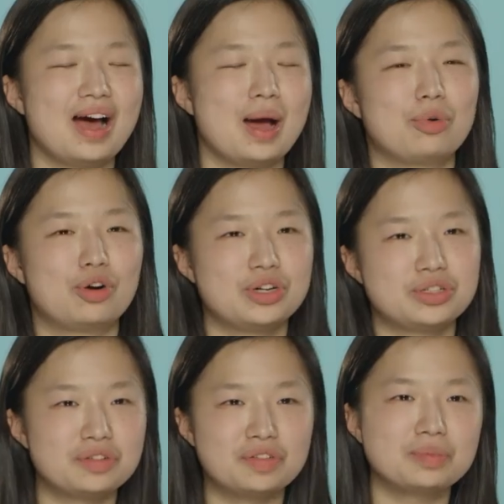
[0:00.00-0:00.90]
I'm
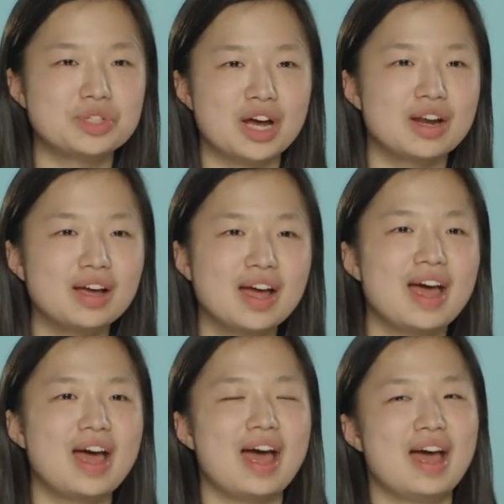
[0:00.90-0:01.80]
originally from China
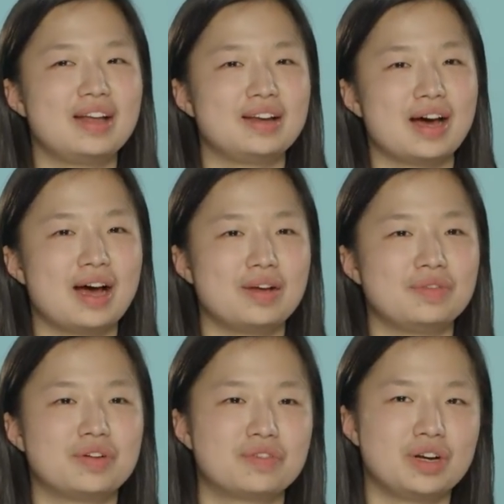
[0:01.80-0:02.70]
and
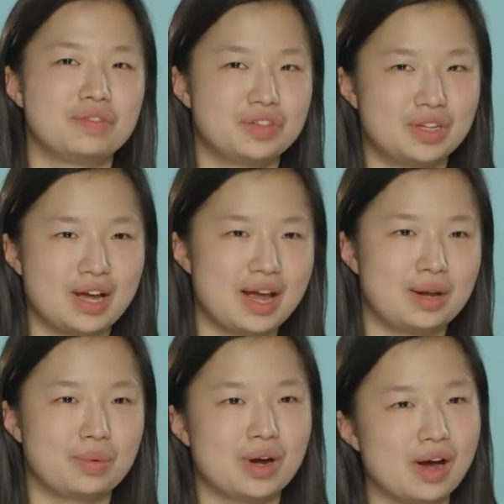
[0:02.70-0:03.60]
I've never lived
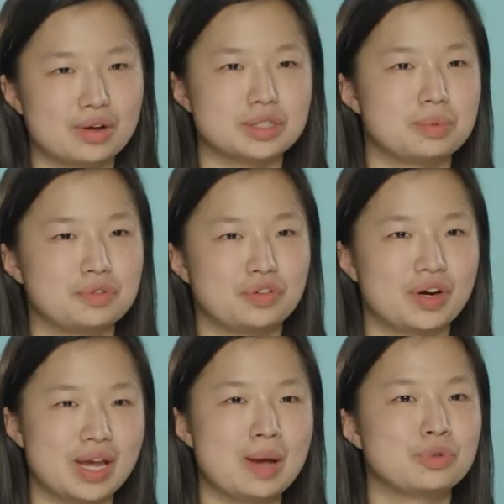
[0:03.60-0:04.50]
anywhere else before
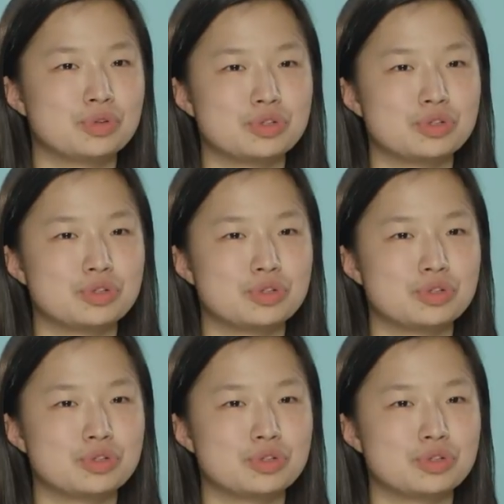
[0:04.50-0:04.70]
I came to